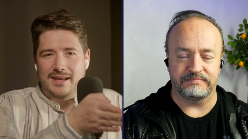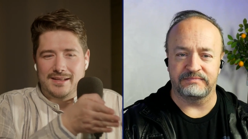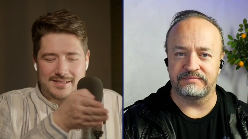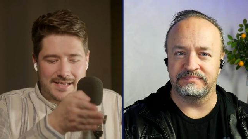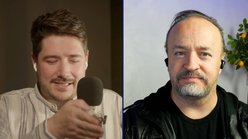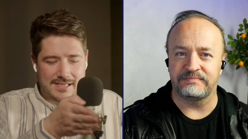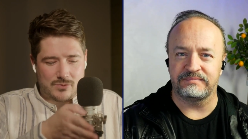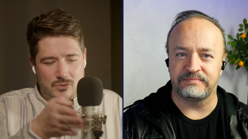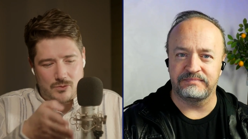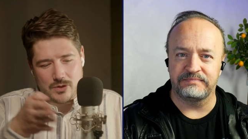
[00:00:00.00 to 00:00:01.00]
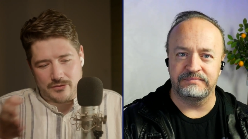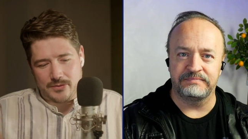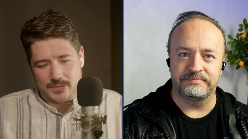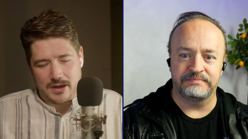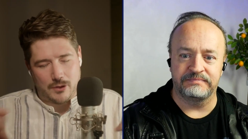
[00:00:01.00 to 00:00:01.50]
Speaker 1: Tesla has one of
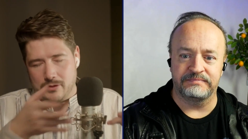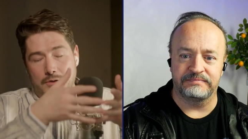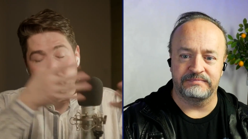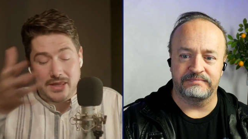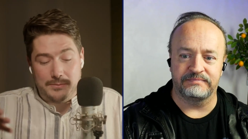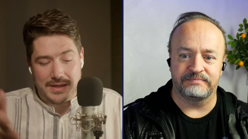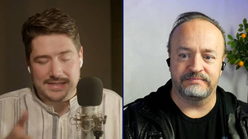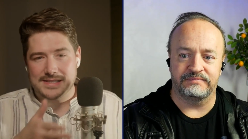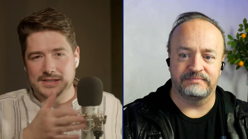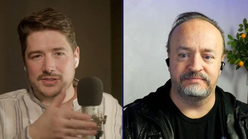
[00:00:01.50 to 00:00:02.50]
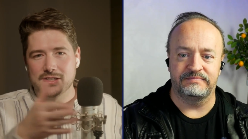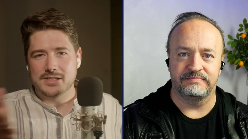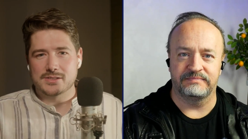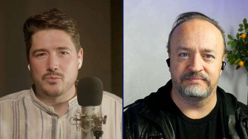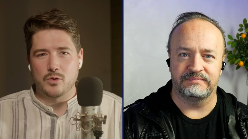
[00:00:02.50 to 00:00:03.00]
the or, or, the best
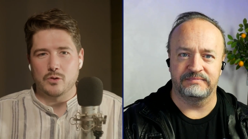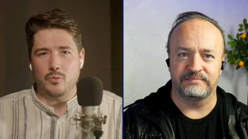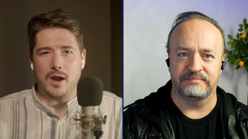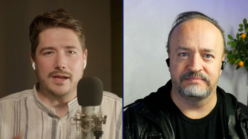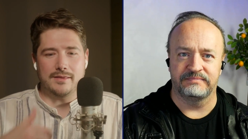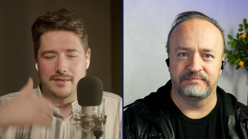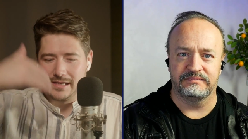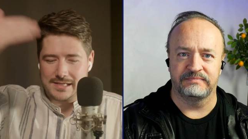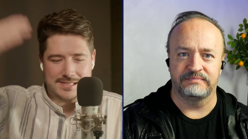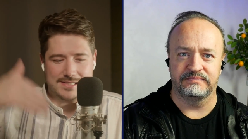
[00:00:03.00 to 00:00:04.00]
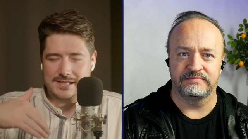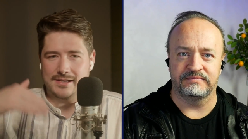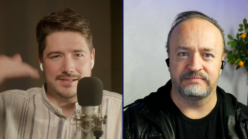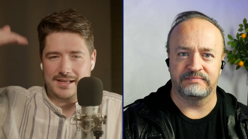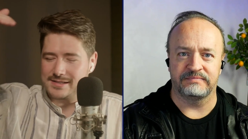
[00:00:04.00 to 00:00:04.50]
engineers worldwide. The lists uh,
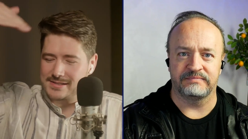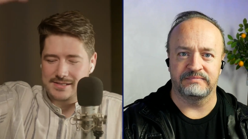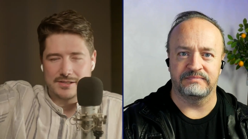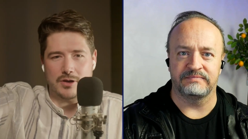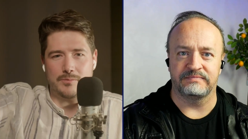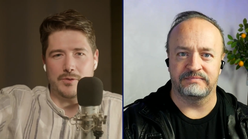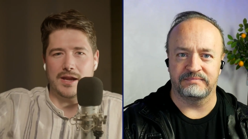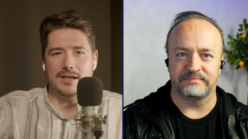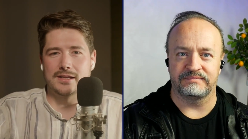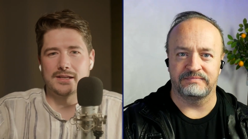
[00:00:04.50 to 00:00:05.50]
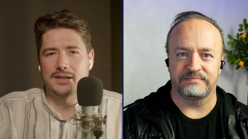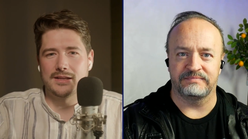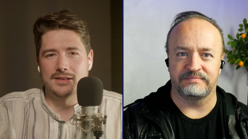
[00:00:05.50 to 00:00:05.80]
they're still top ranking in